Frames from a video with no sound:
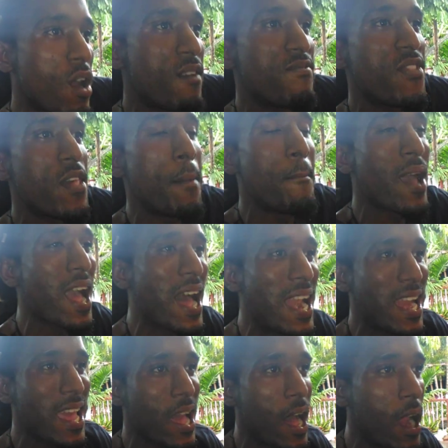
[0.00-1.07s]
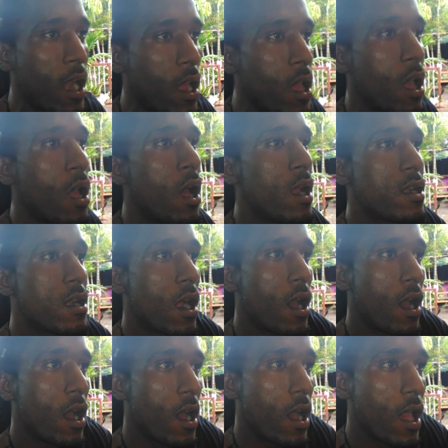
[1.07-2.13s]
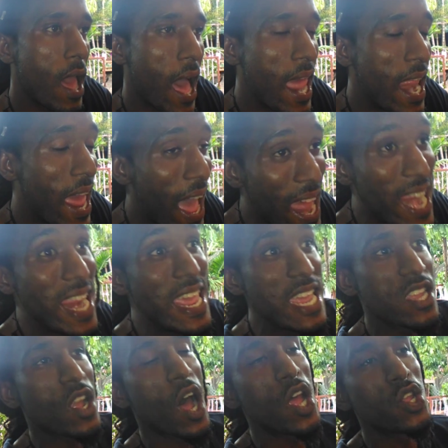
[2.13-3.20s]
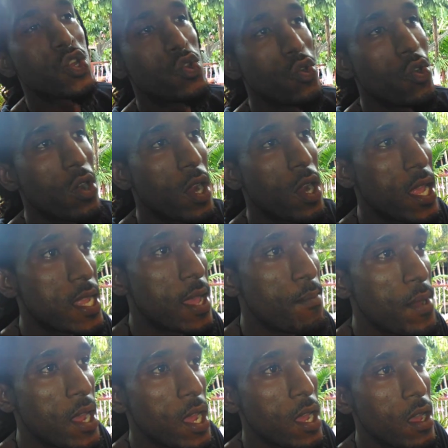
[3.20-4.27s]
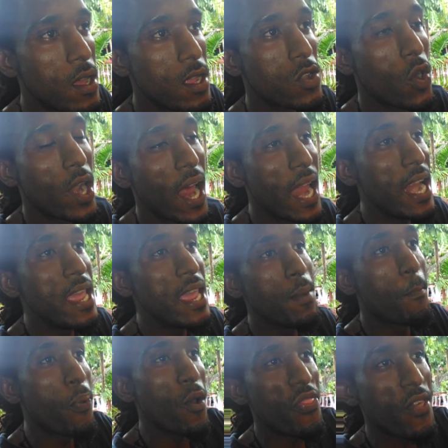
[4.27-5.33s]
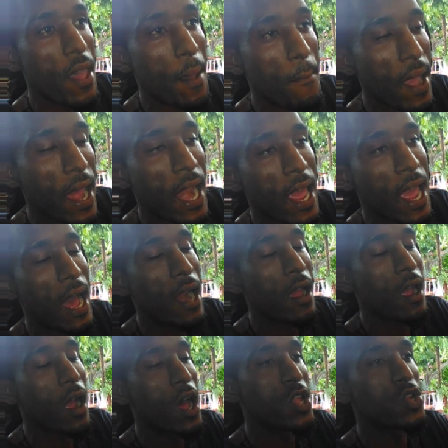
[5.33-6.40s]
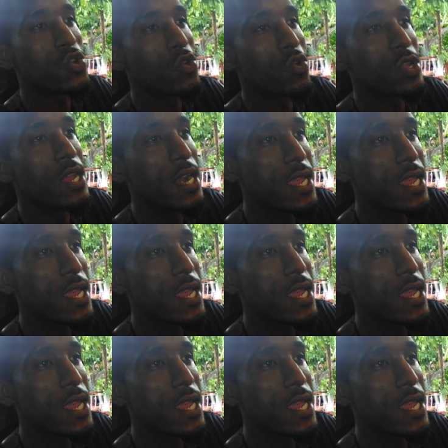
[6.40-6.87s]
of their mechanical elite control, you know me? So the elite put their mechanical control to